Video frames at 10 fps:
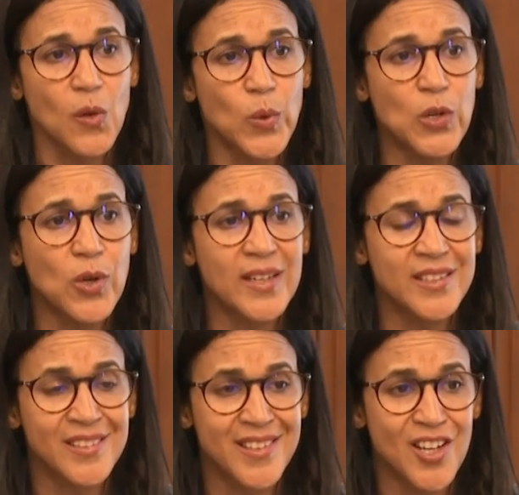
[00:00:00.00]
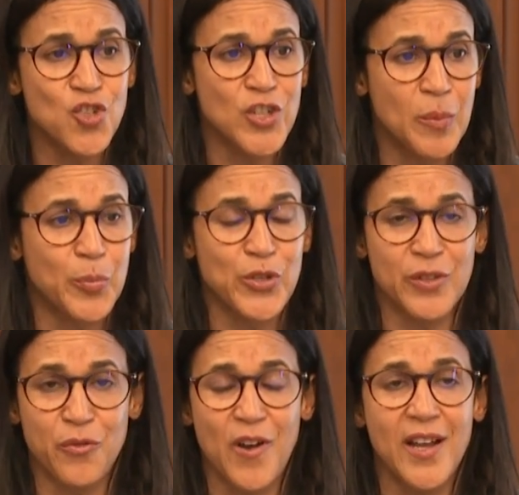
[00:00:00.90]
We look at international
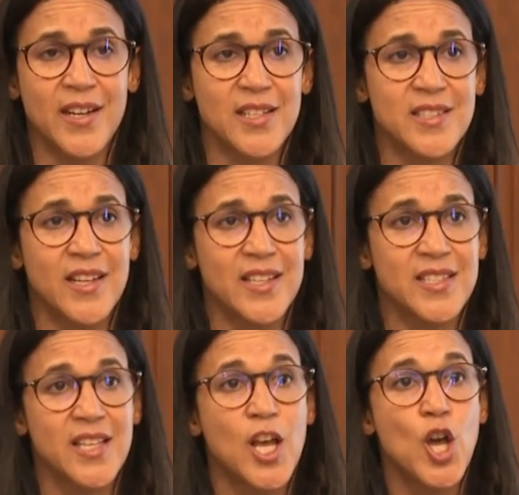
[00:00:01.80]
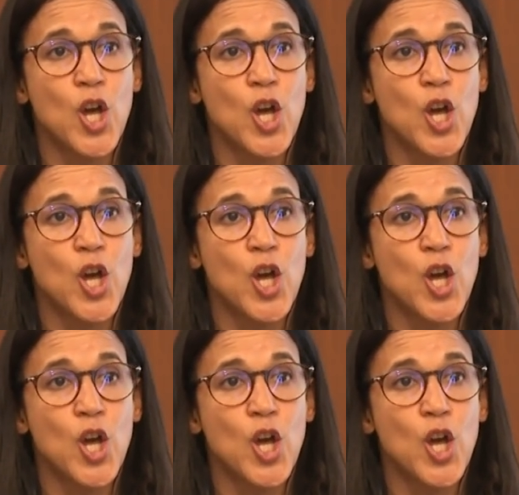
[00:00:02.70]
project finance that is